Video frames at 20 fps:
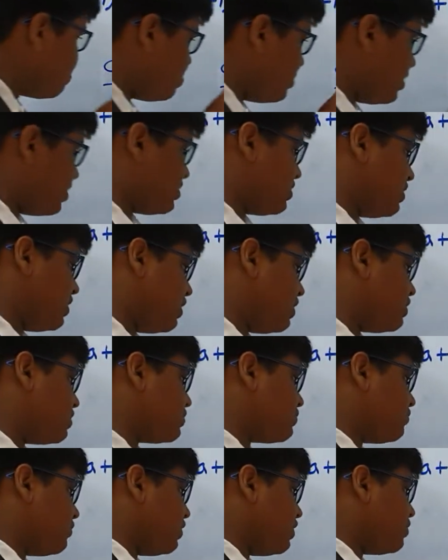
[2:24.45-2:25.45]
plus a
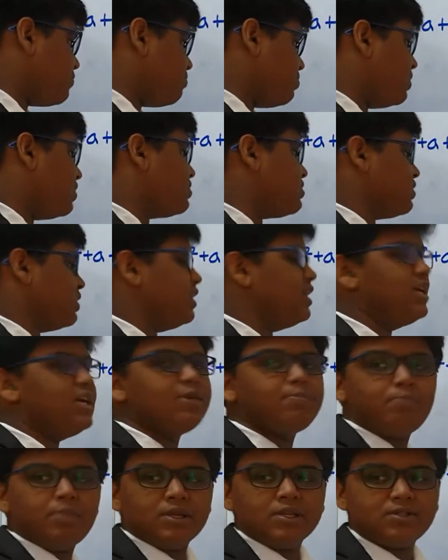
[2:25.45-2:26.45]
squared plus a
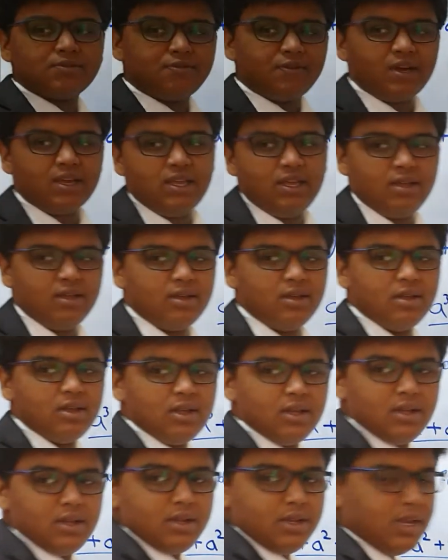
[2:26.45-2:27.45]
plus 5.
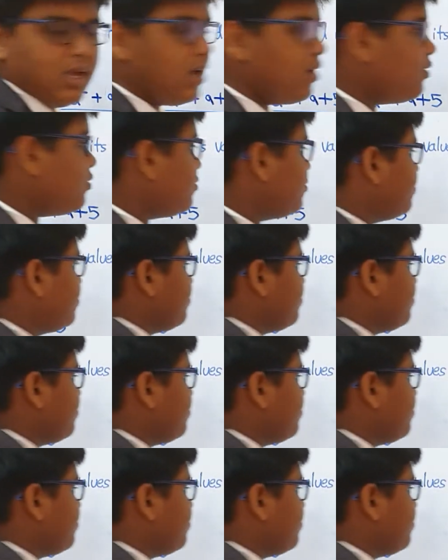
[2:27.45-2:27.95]
Now,